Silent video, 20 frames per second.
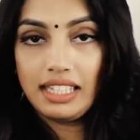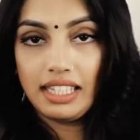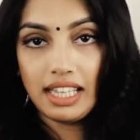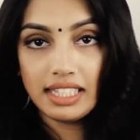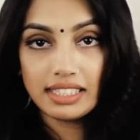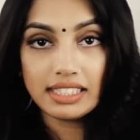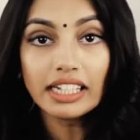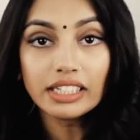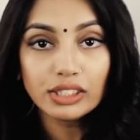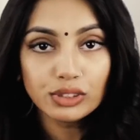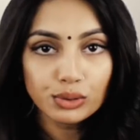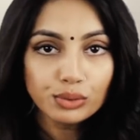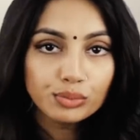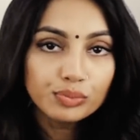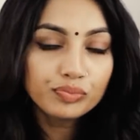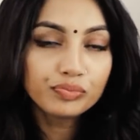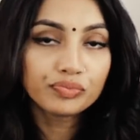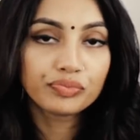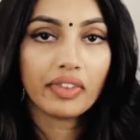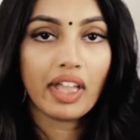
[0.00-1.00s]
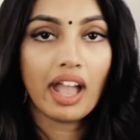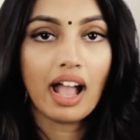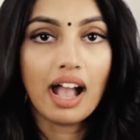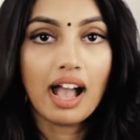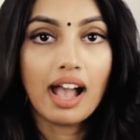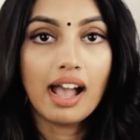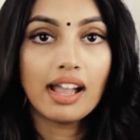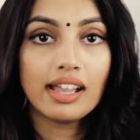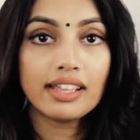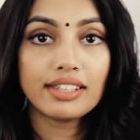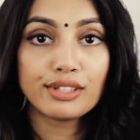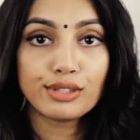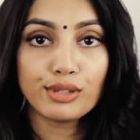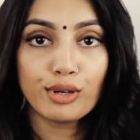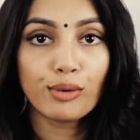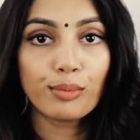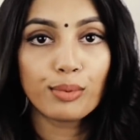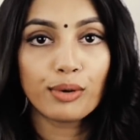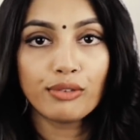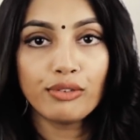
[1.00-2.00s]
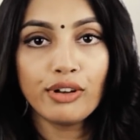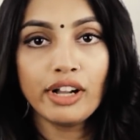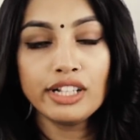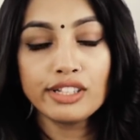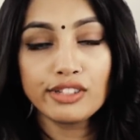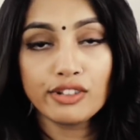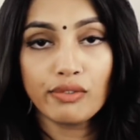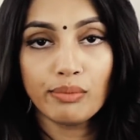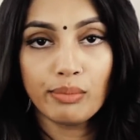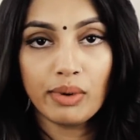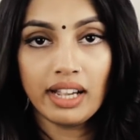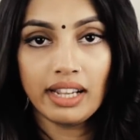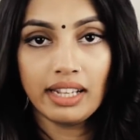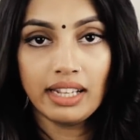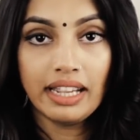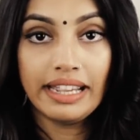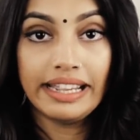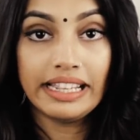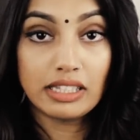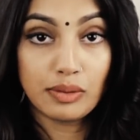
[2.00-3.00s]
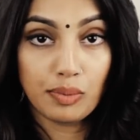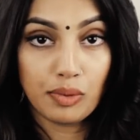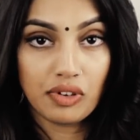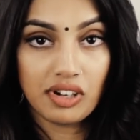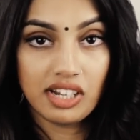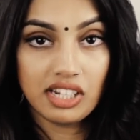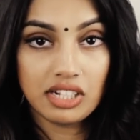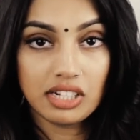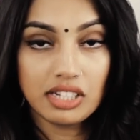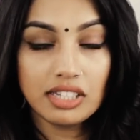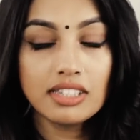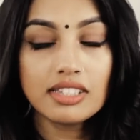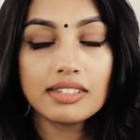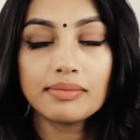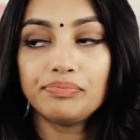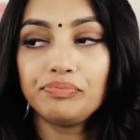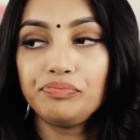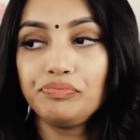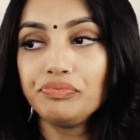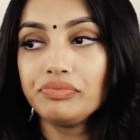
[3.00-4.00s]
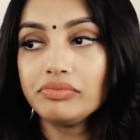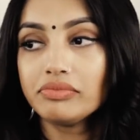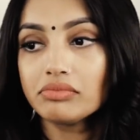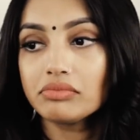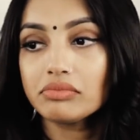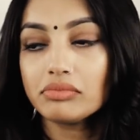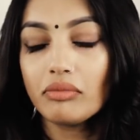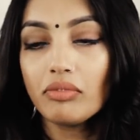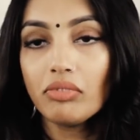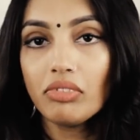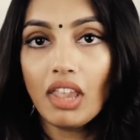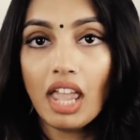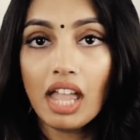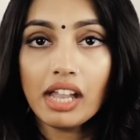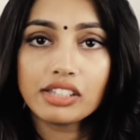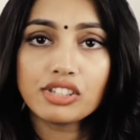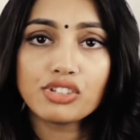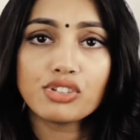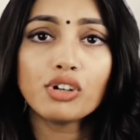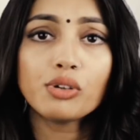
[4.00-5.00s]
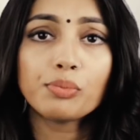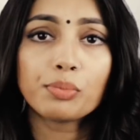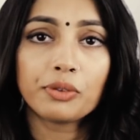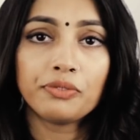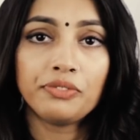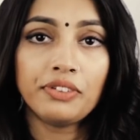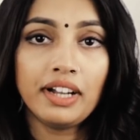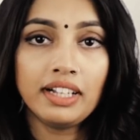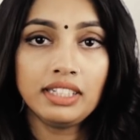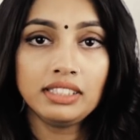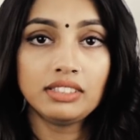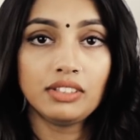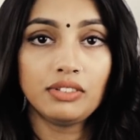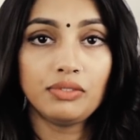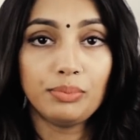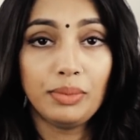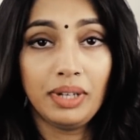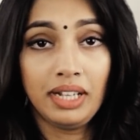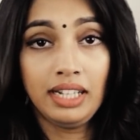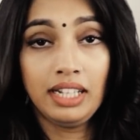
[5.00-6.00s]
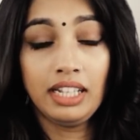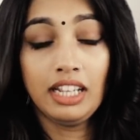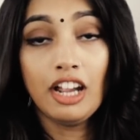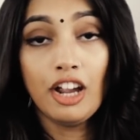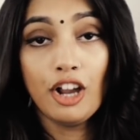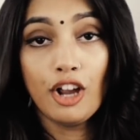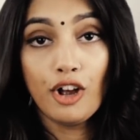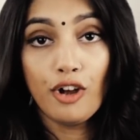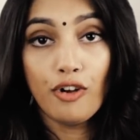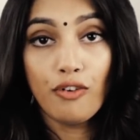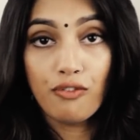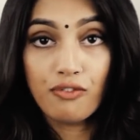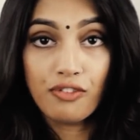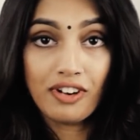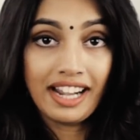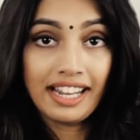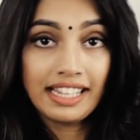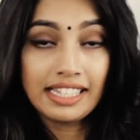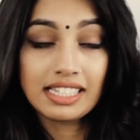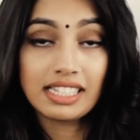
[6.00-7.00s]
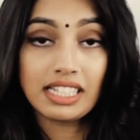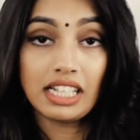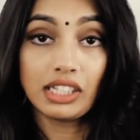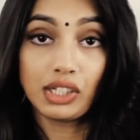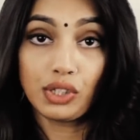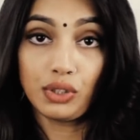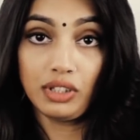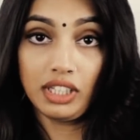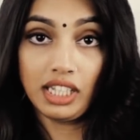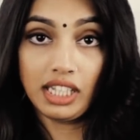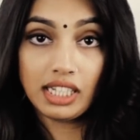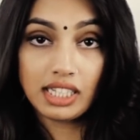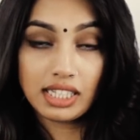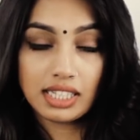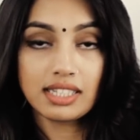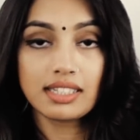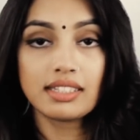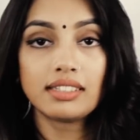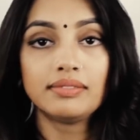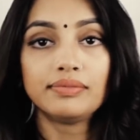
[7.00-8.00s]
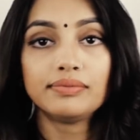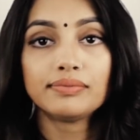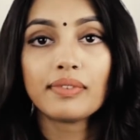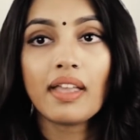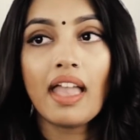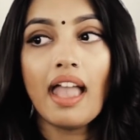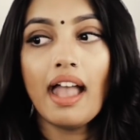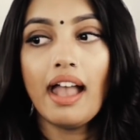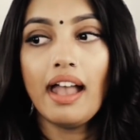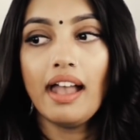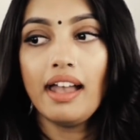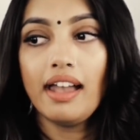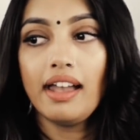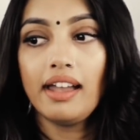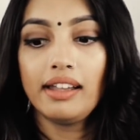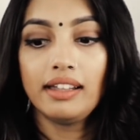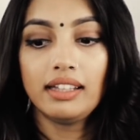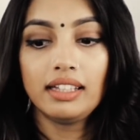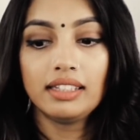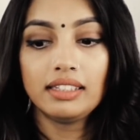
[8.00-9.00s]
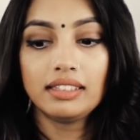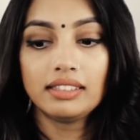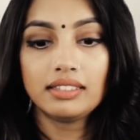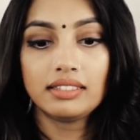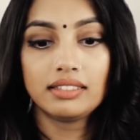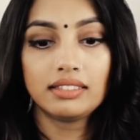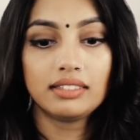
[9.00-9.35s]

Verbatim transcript: Yes, I do. I stock profiles of my inspirations. I stock profiles of my friends and colleagues and